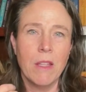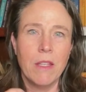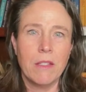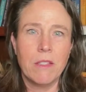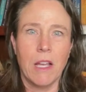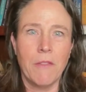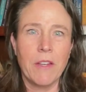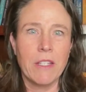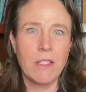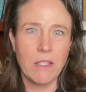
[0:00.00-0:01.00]
the
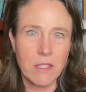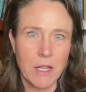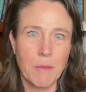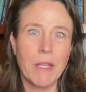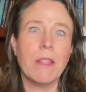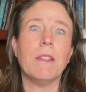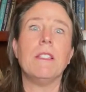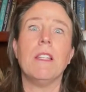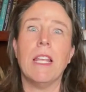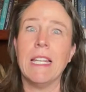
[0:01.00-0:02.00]
esophagus, the stomach, the
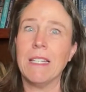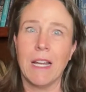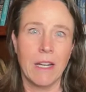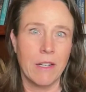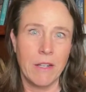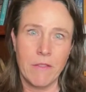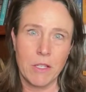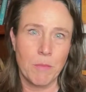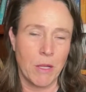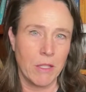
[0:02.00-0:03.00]
entirety of the
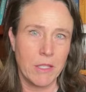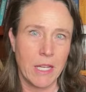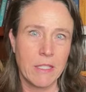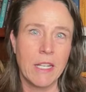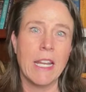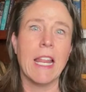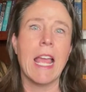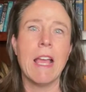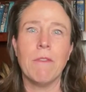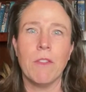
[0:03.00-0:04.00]
small intestine, and
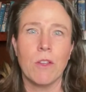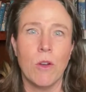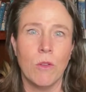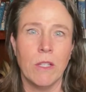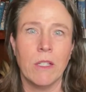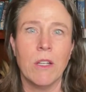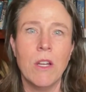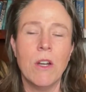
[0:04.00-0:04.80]
half of the colon